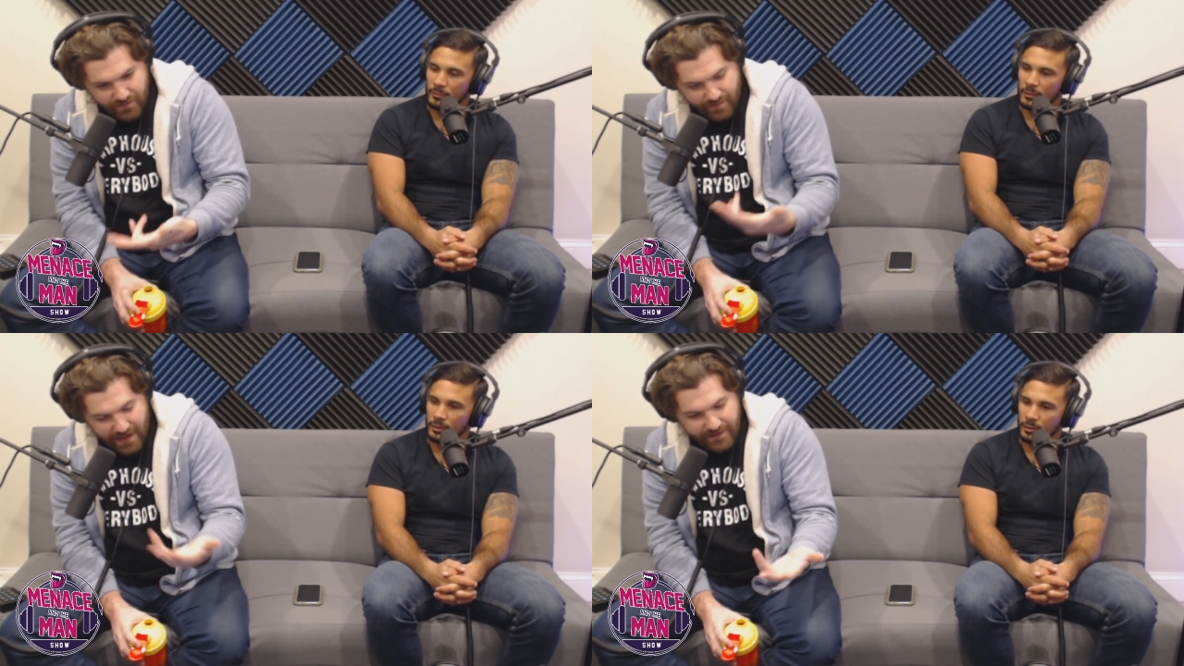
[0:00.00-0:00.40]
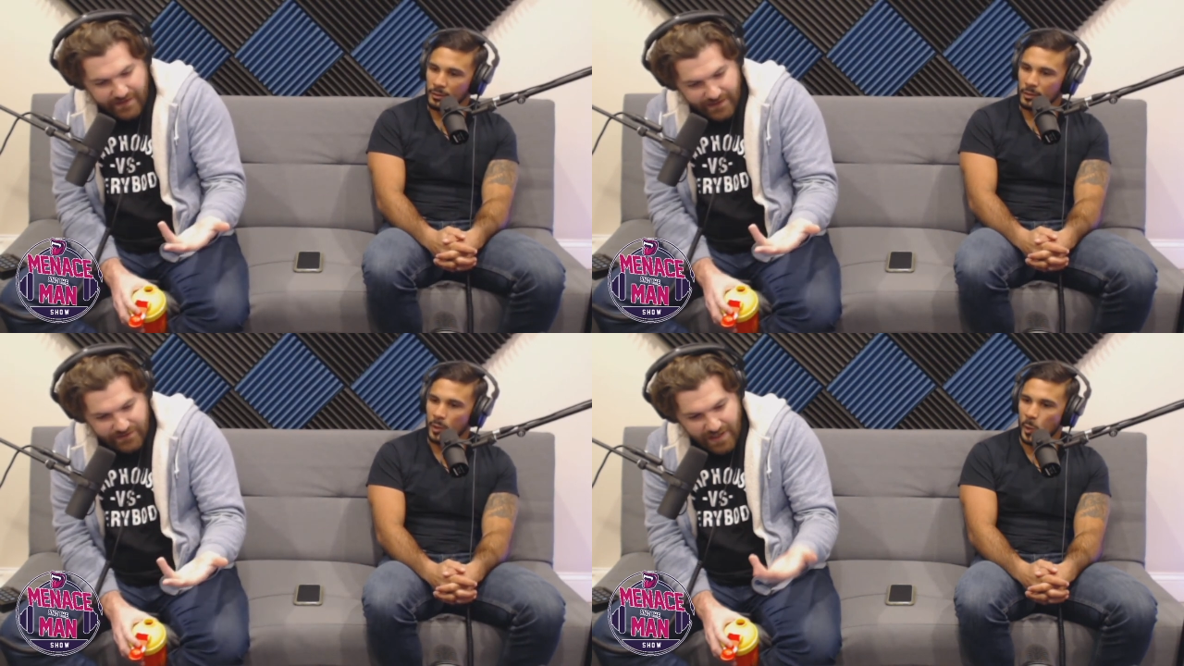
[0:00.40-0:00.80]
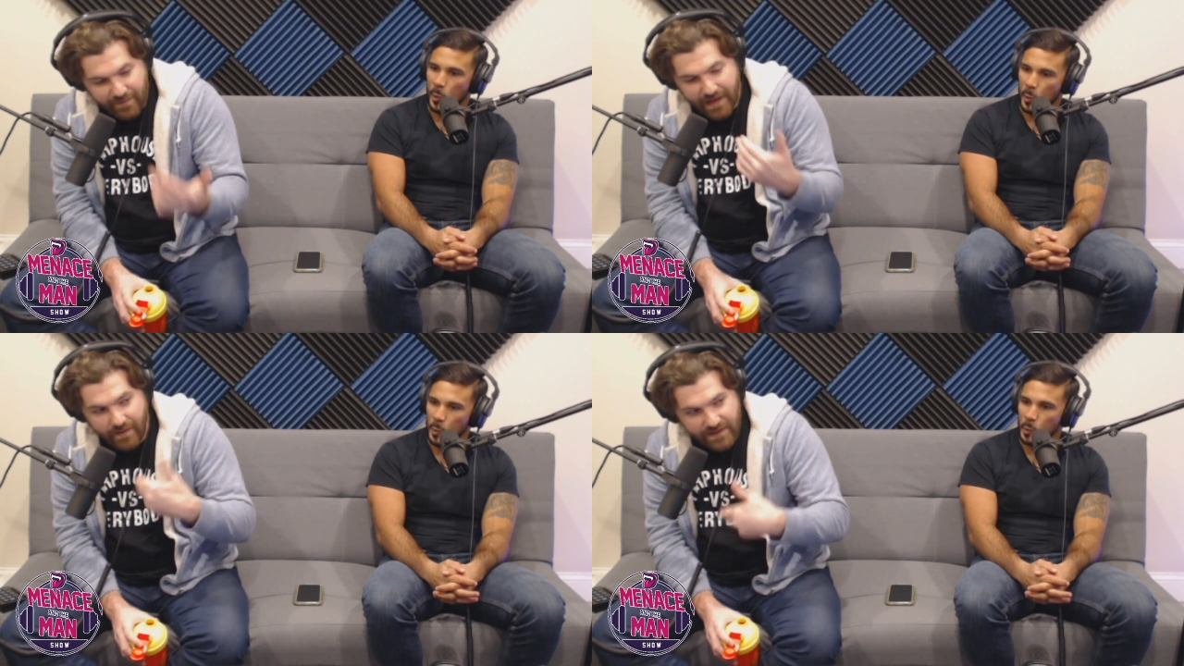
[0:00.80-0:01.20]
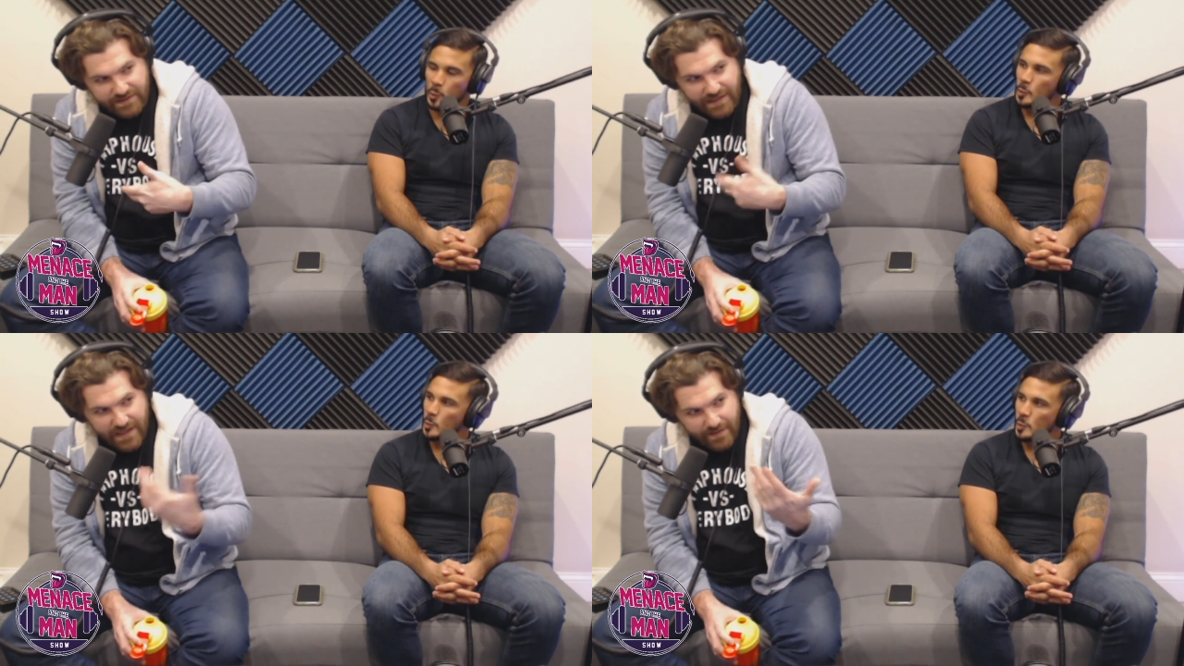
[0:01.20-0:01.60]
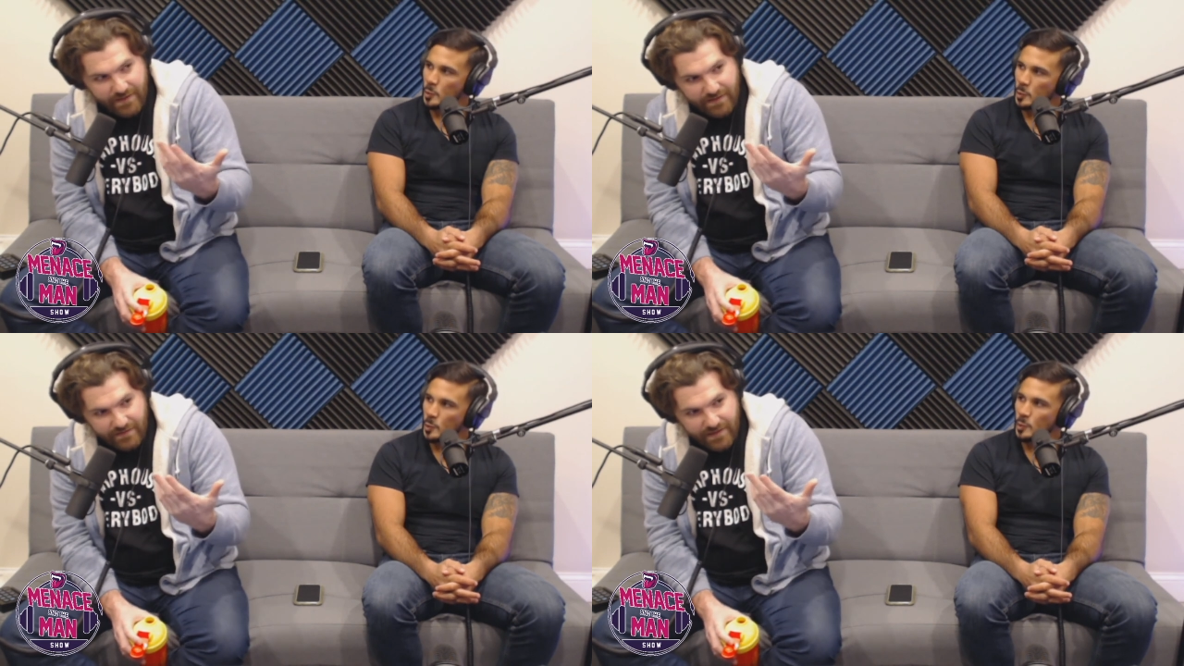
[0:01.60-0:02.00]
Speaker 1: podcast yet, but I listened to him
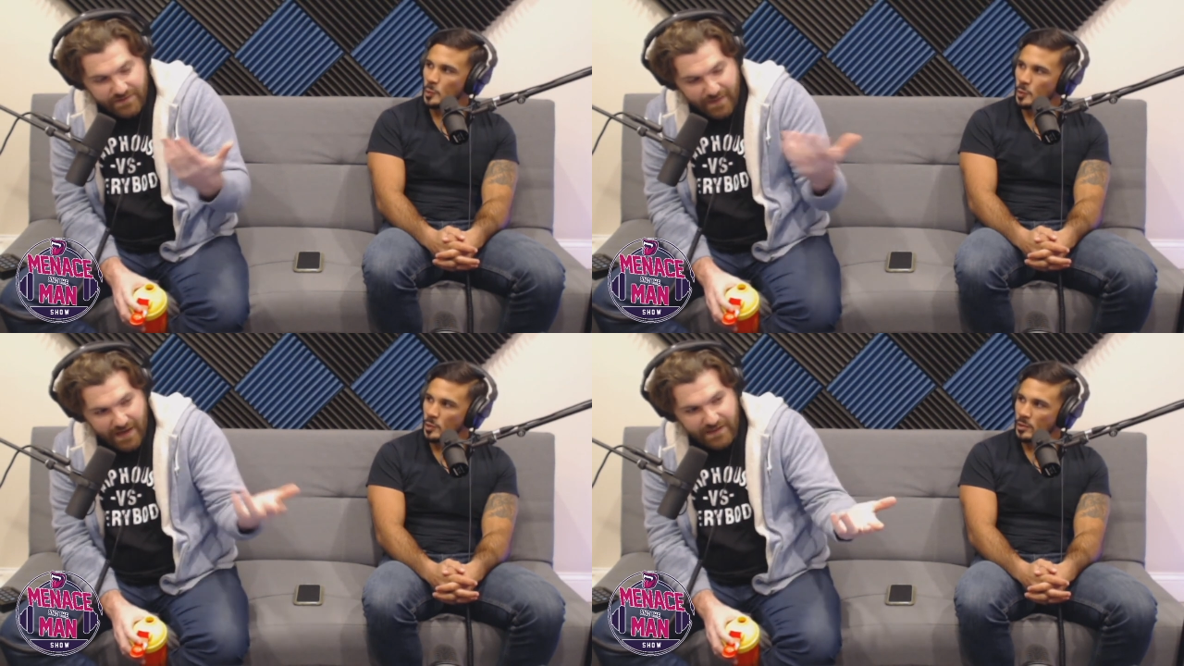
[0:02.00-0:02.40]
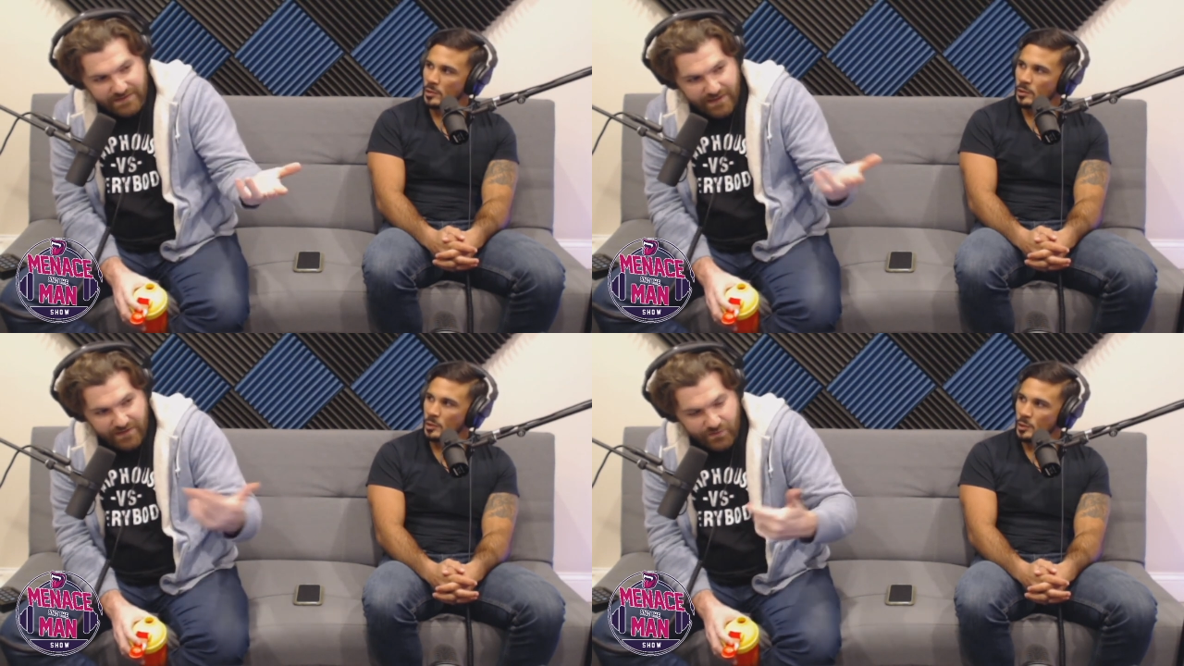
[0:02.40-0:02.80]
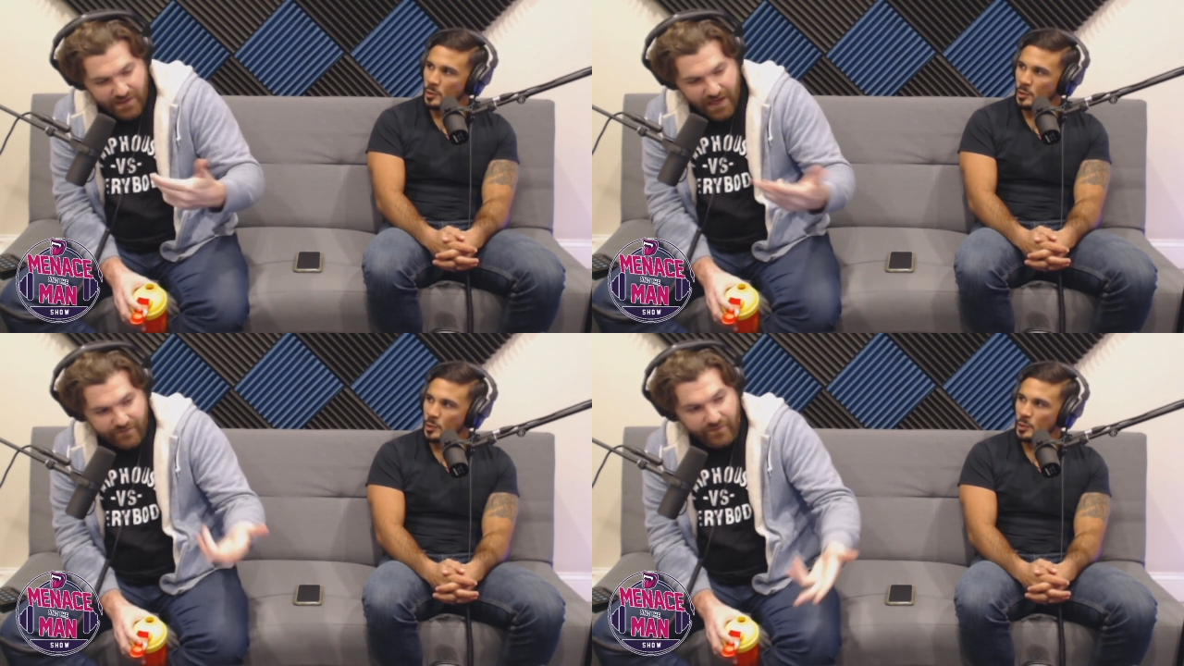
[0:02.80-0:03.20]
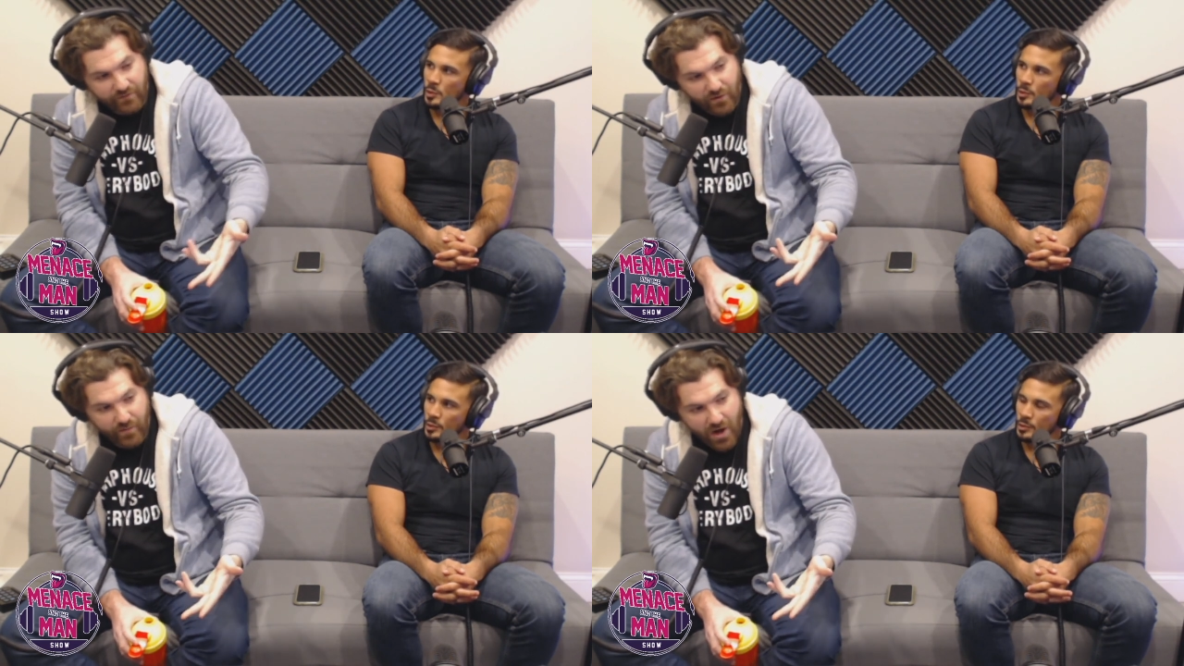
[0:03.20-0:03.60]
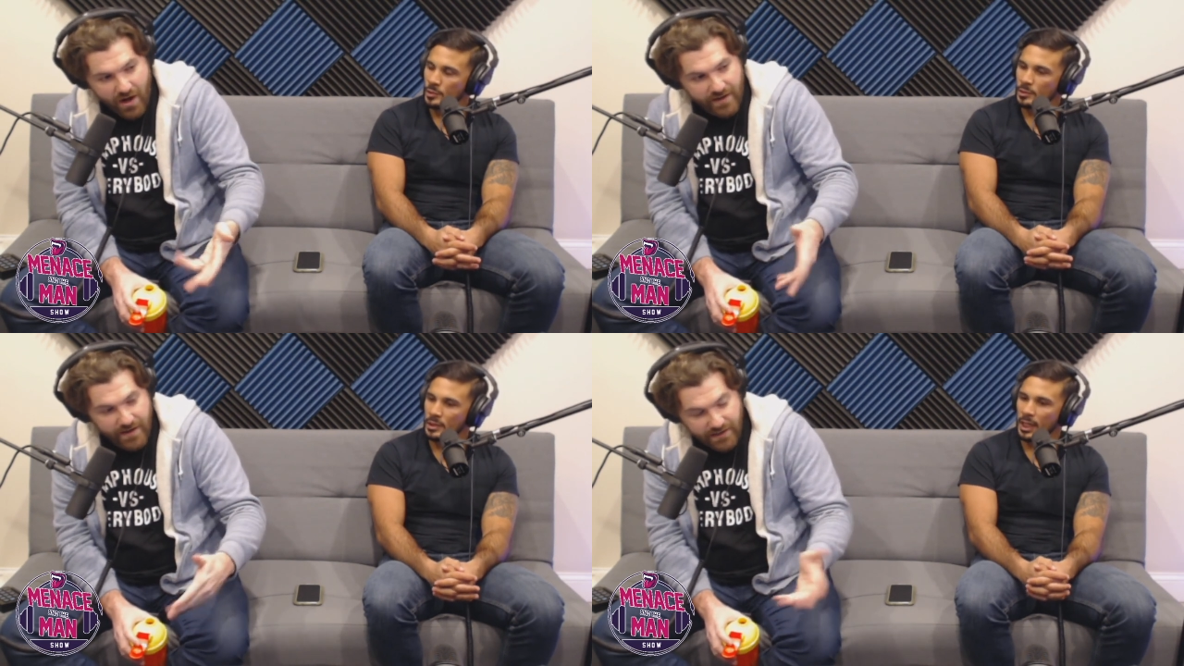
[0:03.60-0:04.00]
and his podcast that he does with the guy Front Row Brian, and yeah.